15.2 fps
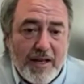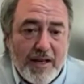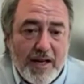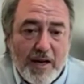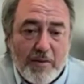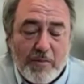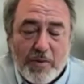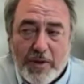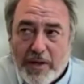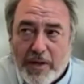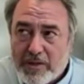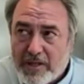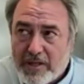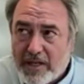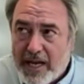
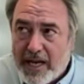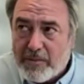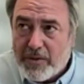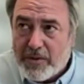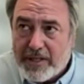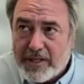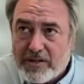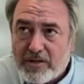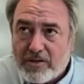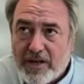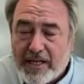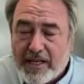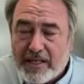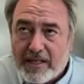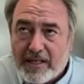There was an animal that
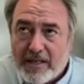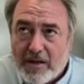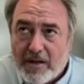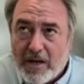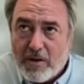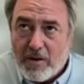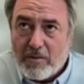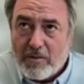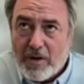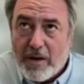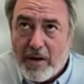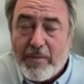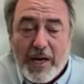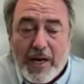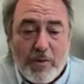stranded, a
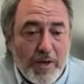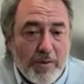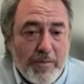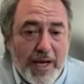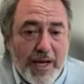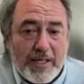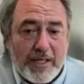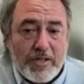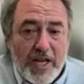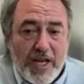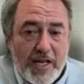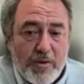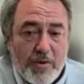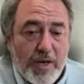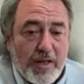humpback whale back in
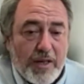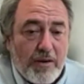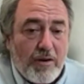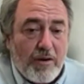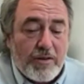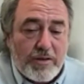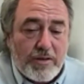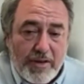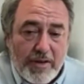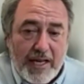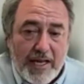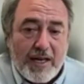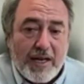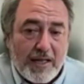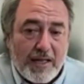January that also
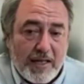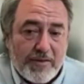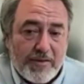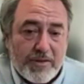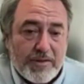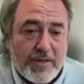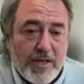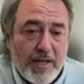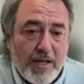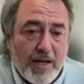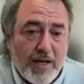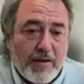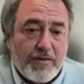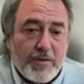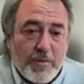had high levels
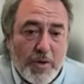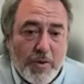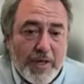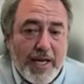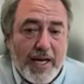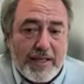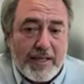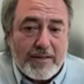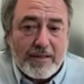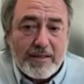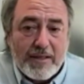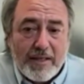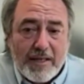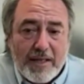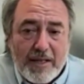of domoic acid.